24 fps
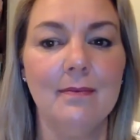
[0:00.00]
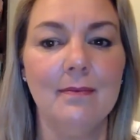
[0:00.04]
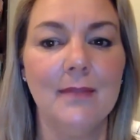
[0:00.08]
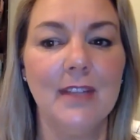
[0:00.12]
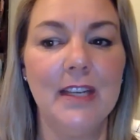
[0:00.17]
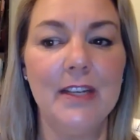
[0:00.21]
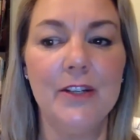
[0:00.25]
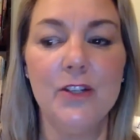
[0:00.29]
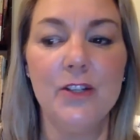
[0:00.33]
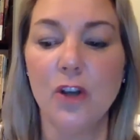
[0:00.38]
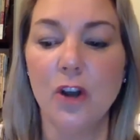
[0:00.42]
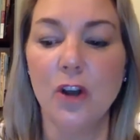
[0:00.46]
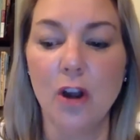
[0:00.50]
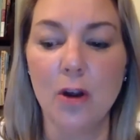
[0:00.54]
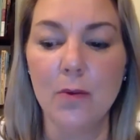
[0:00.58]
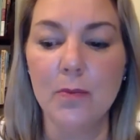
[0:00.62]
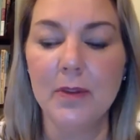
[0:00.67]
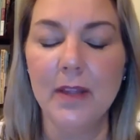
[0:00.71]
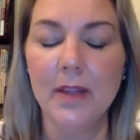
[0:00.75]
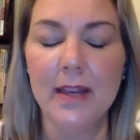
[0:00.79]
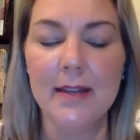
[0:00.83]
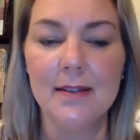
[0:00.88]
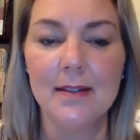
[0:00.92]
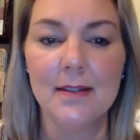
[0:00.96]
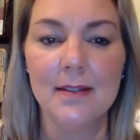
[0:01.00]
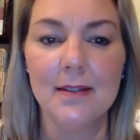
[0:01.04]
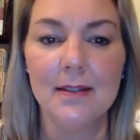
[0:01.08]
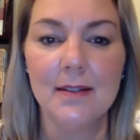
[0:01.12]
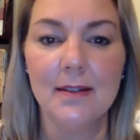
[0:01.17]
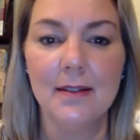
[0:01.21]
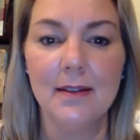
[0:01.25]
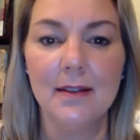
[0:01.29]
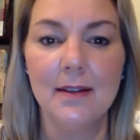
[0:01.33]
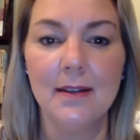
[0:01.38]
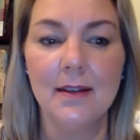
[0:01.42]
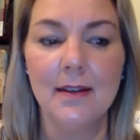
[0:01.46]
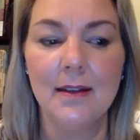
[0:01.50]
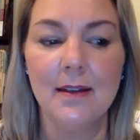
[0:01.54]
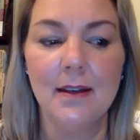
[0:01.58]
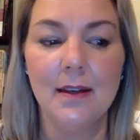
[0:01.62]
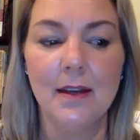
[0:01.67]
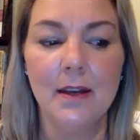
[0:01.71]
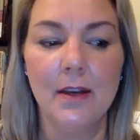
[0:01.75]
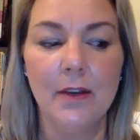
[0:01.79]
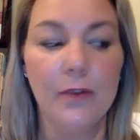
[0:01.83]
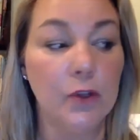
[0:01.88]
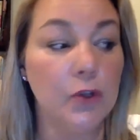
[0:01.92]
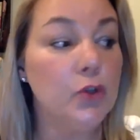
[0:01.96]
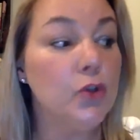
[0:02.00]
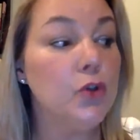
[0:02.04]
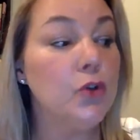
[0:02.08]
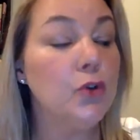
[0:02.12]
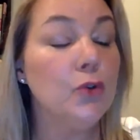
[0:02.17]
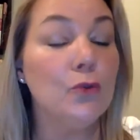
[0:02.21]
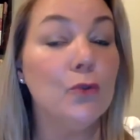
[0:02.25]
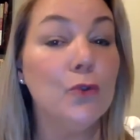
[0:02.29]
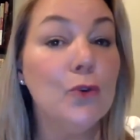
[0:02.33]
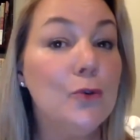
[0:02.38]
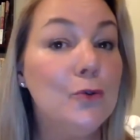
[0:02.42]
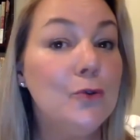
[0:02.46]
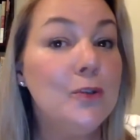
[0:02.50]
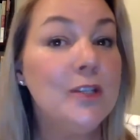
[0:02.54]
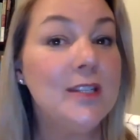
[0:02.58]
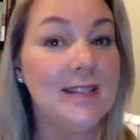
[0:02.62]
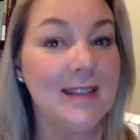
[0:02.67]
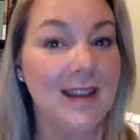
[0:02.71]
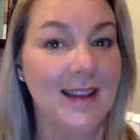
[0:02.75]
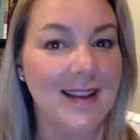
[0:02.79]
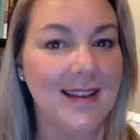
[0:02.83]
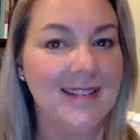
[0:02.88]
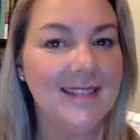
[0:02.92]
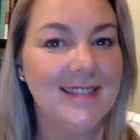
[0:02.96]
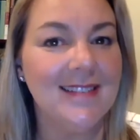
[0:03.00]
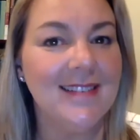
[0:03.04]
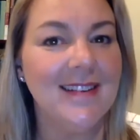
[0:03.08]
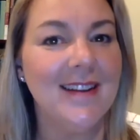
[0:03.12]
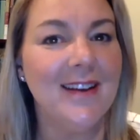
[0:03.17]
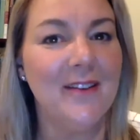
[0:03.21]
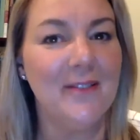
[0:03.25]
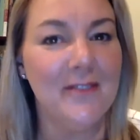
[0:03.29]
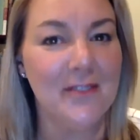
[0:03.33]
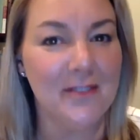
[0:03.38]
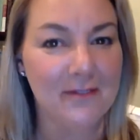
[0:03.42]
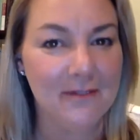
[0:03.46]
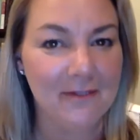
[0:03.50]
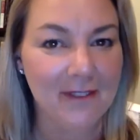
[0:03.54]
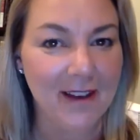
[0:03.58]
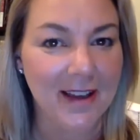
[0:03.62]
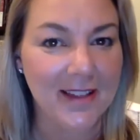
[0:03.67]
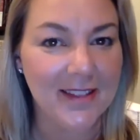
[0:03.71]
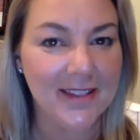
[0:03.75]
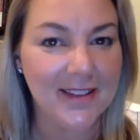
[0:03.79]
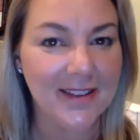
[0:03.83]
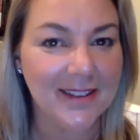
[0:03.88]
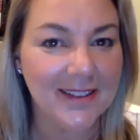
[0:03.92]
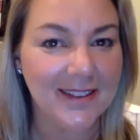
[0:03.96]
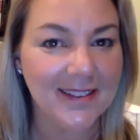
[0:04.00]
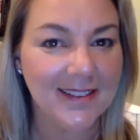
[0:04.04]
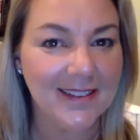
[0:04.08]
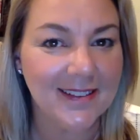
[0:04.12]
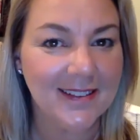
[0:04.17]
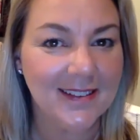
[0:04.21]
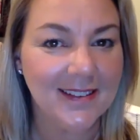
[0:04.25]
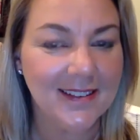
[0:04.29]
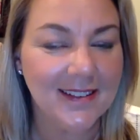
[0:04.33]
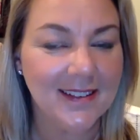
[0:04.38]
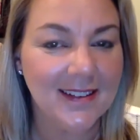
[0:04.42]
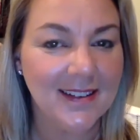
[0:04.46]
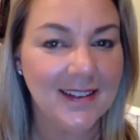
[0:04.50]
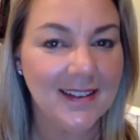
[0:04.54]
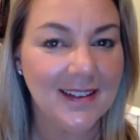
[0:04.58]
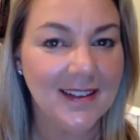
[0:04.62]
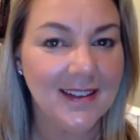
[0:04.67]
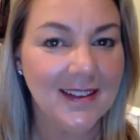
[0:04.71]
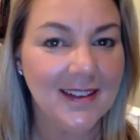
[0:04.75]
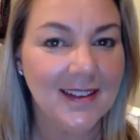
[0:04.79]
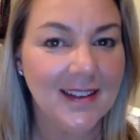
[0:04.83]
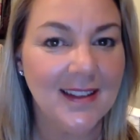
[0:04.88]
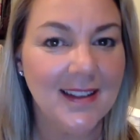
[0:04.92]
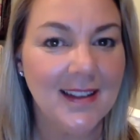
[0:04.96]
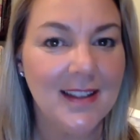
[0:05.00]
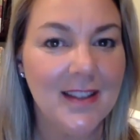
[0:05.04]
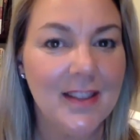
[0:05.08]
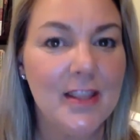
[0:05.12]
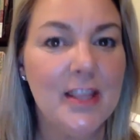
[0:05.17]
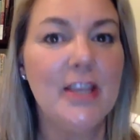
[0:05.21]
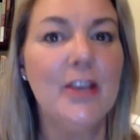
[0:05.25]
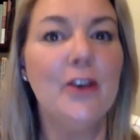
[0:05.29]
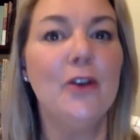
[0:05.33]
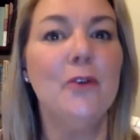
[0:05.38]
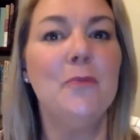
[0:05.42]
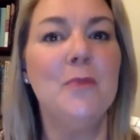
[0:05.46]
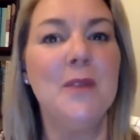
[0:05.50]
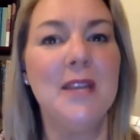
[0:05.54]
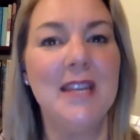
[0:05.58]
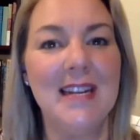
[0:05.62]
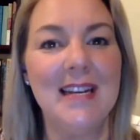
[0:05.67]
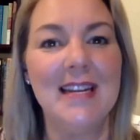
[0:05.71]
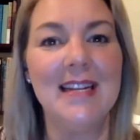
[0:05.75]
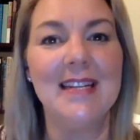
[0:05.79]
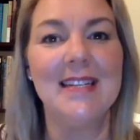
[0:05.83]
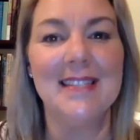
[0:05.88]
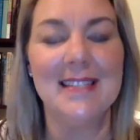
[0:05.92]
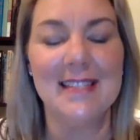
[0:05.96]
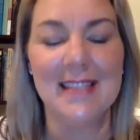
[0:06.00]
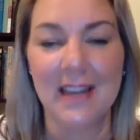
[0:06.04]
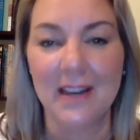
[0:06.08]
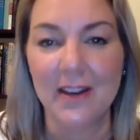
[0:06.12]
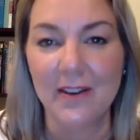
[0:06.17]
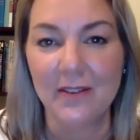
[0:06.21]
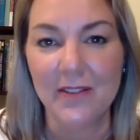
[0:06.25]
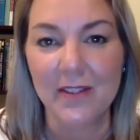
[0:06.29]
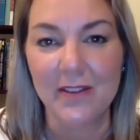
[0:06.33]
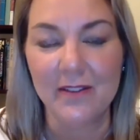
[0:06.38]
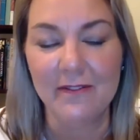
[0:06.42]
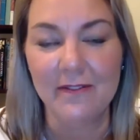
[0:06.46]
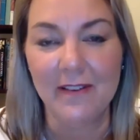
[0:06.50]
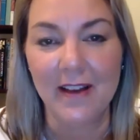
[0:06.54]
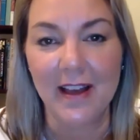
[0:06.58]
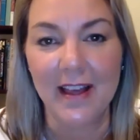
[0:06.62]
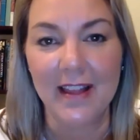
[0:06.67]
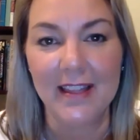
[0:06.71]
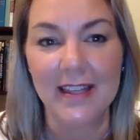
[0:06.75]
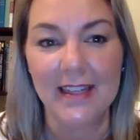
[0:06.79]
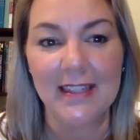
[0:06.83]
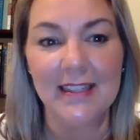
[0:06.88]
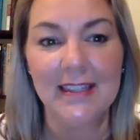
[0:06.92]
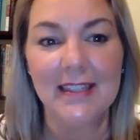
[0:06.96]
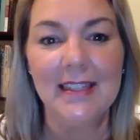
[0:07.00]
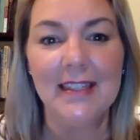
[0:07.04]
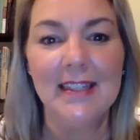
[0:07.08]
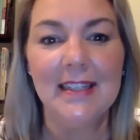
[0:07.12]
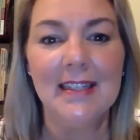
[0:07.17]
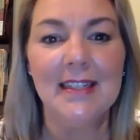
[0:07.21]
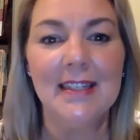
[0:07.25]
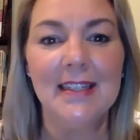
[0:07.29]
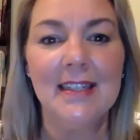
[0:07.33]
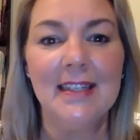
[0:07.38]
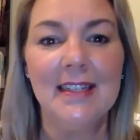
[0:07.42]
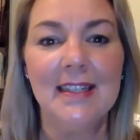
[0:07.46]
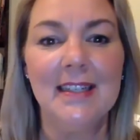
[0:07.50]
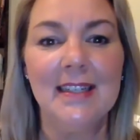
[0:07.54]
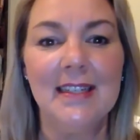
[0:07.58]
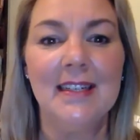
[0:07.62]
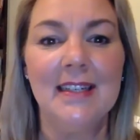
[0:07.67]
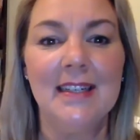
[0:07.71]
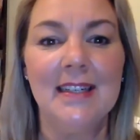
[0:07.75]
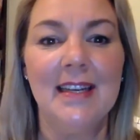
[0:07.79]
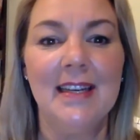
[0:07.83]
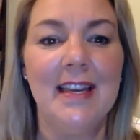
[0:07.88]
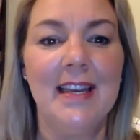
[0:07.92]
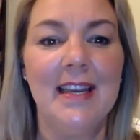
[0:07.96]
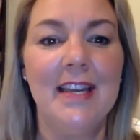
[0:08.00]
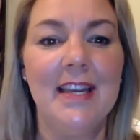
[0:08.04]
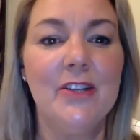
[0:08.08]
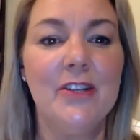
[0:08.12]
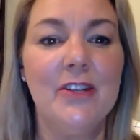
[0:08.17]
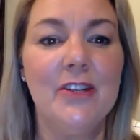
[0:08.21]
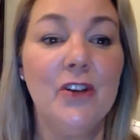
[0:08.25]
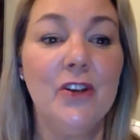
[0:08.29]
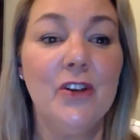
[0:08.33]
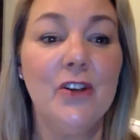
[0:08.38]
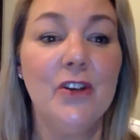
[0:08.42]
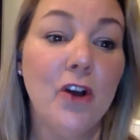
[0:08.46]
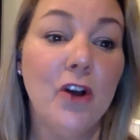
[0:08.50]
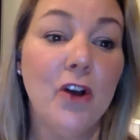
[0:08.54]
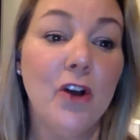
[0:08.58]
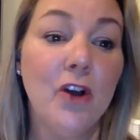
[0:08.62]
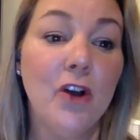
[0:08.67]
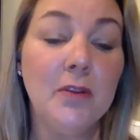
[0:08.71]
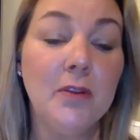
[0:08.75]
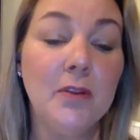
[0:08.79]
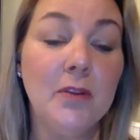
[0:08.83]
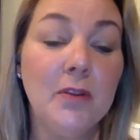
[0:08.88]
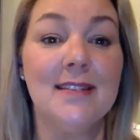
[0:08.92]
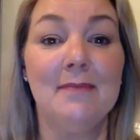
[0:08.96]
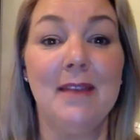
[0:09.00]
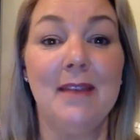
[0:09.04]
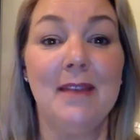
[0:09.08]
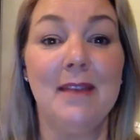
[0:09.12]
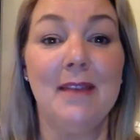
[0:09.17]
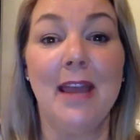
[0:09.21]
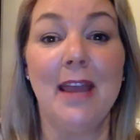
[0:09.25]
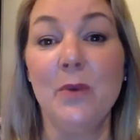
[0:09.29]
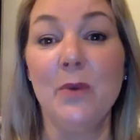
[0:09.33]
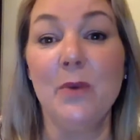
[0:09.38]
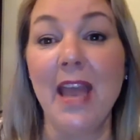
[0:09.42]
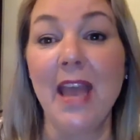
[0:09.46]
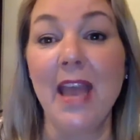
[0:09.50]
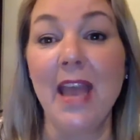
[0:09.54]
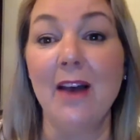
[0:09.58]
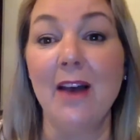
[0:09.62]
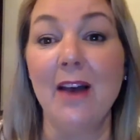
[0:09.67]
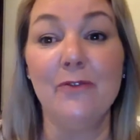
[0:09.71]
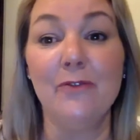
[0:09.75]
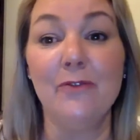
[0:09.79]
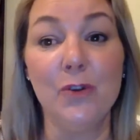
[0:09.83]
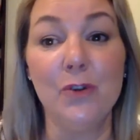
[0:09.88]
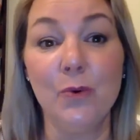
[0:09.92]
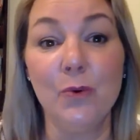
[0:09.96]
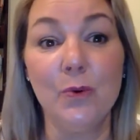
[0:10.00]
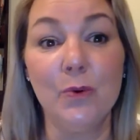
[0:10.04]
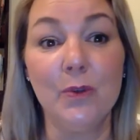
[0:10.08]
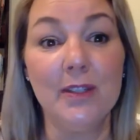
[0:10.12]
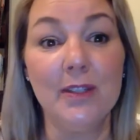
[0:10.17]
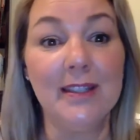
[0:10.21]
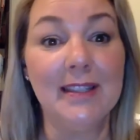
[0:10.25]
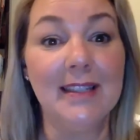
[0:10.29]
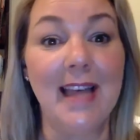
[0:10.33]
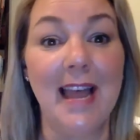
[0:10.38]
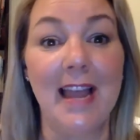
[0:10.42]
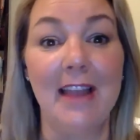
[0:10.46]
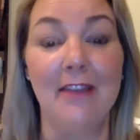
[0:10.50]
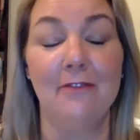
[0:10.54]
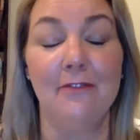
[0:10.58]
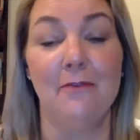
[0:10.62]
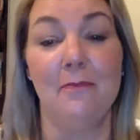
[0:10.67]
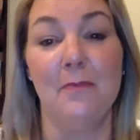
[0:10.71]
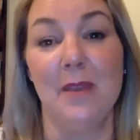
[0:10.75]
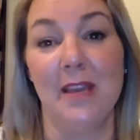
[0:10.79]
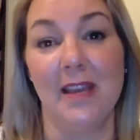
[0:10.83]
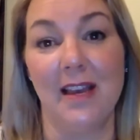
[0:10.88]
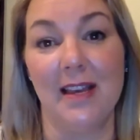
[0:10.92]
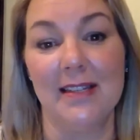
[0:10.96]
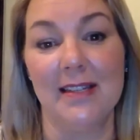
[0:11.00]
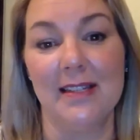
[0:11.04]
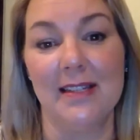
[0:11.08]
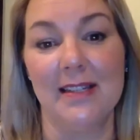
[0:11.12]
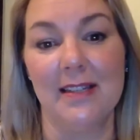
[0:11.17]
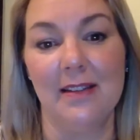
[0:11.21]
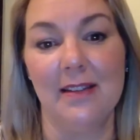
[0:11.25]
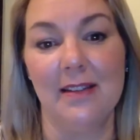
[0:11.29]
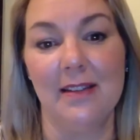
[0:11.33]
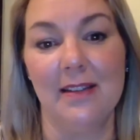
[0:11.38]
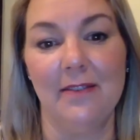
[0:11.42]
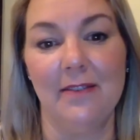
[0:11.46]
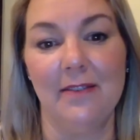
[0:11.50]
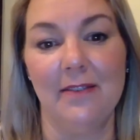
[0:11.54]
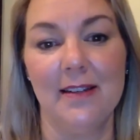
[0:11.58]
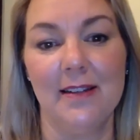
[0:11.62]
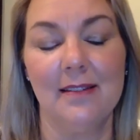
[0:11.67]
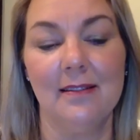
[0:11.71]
He took our place, the true Son of the Father, the obedient Son of the Father. He took our place, and we have new life because of it.